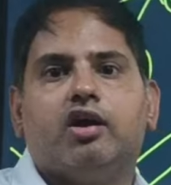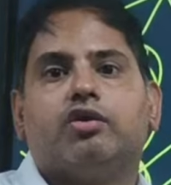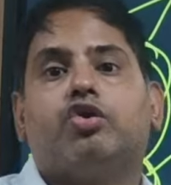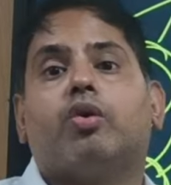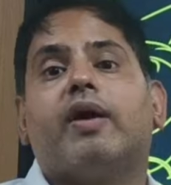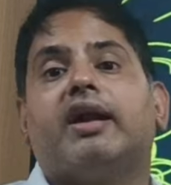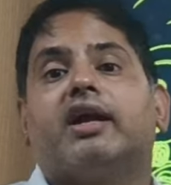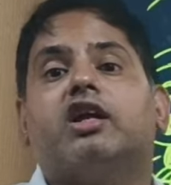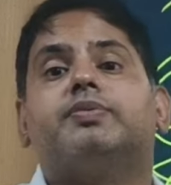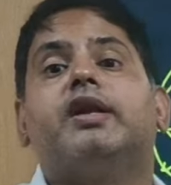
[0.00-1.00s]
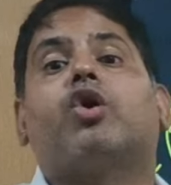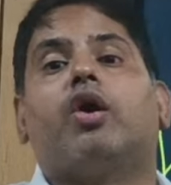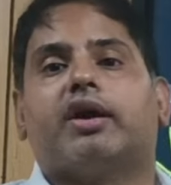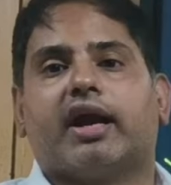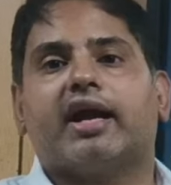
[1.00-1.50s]
your ventricles will
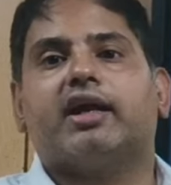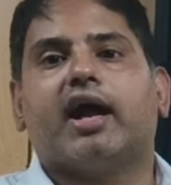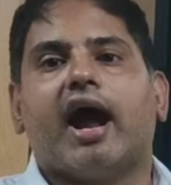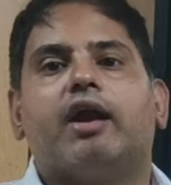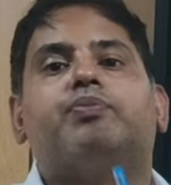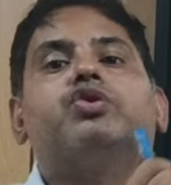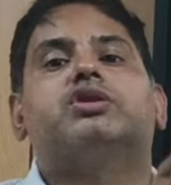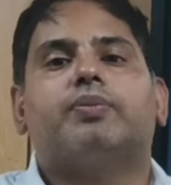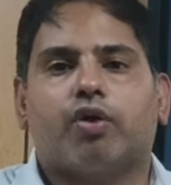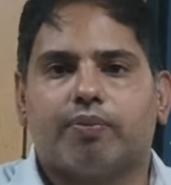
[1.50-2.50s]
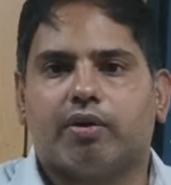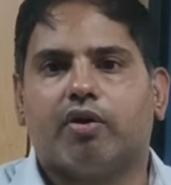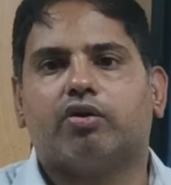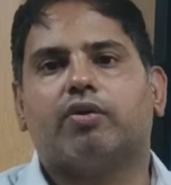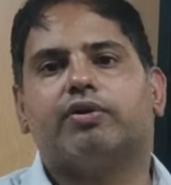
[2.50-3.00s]
contract and push the proper
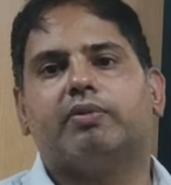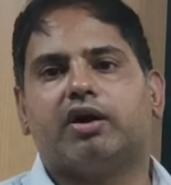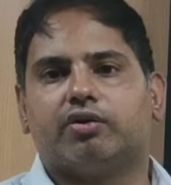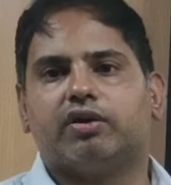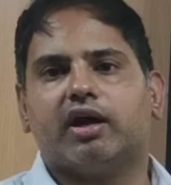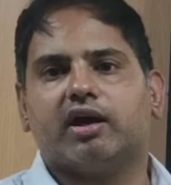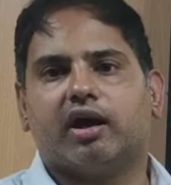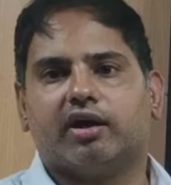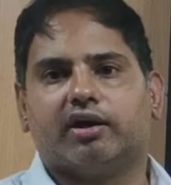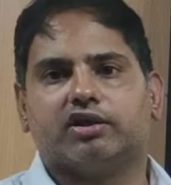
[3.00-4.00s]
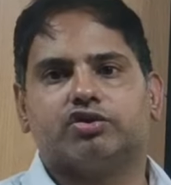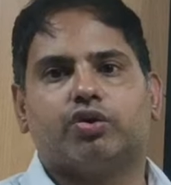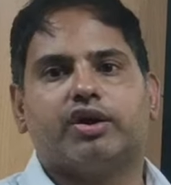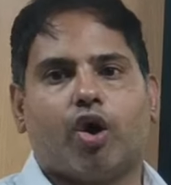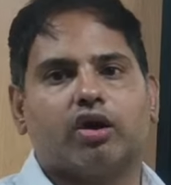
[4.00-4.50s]
amount of the blood to the arteries. So
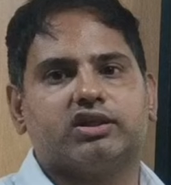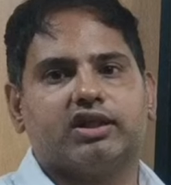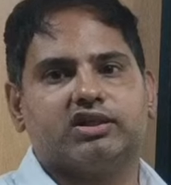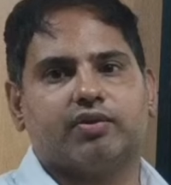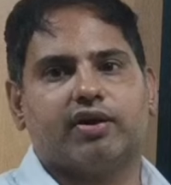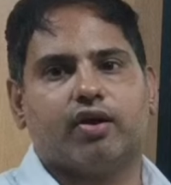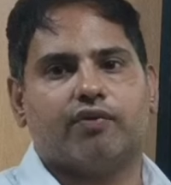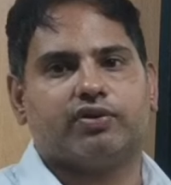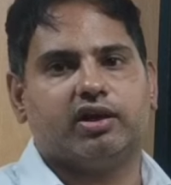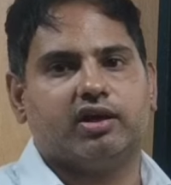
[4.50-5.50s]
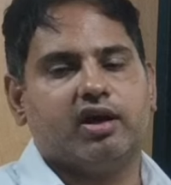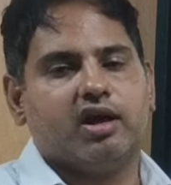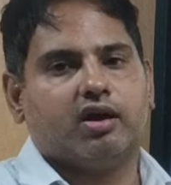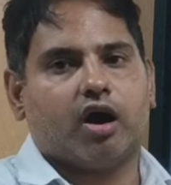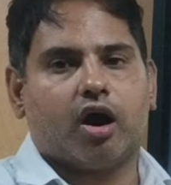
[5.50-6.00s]
digoxin is one of the
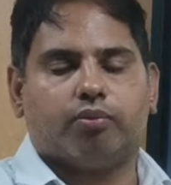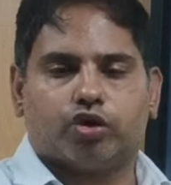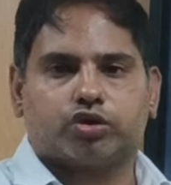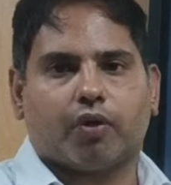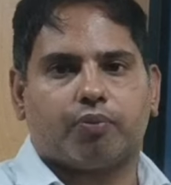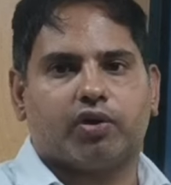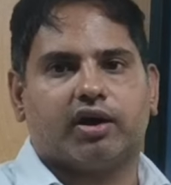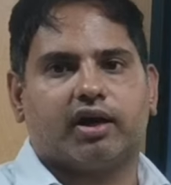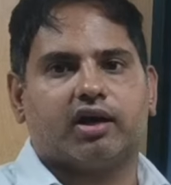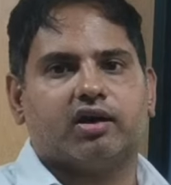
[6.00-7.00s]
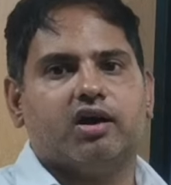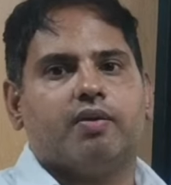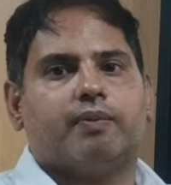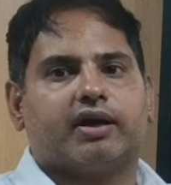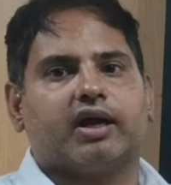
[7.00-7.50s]
most popular drug.
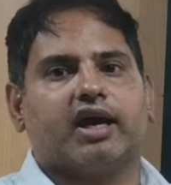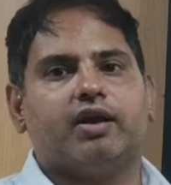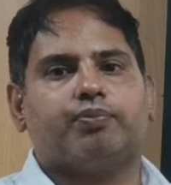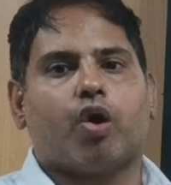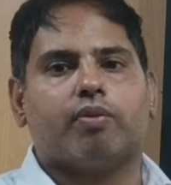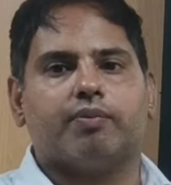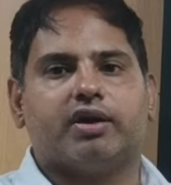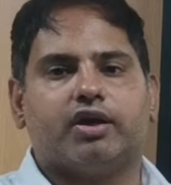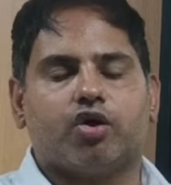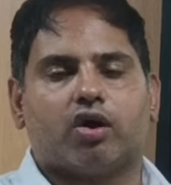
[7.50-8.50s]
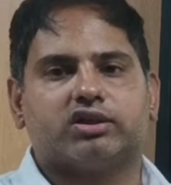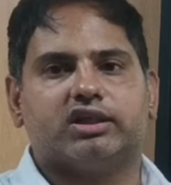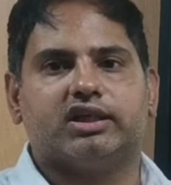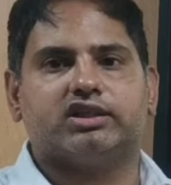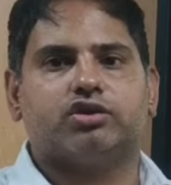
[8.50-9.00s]
But again, problem with digoxin
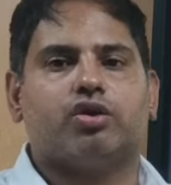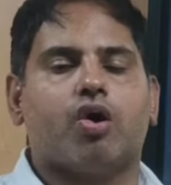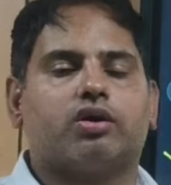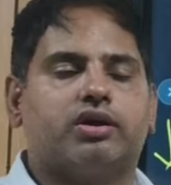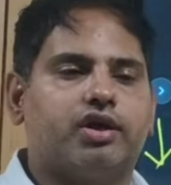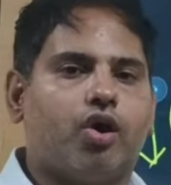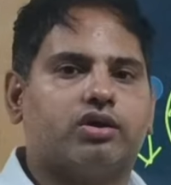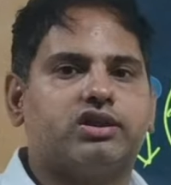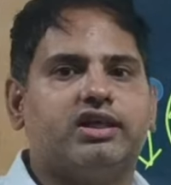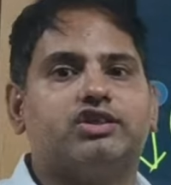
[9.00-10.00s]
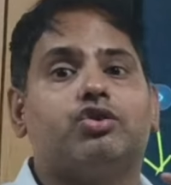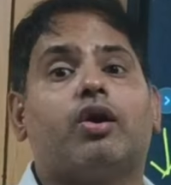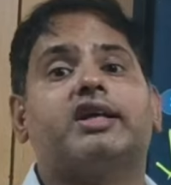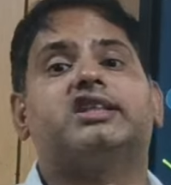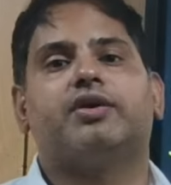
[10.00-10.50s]
is
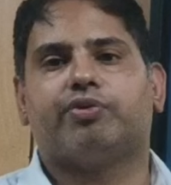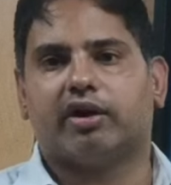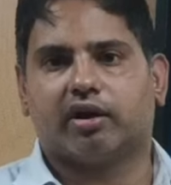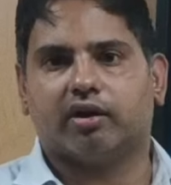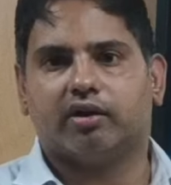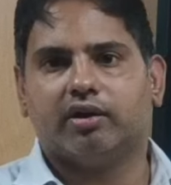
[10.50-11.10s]
not a safer drug.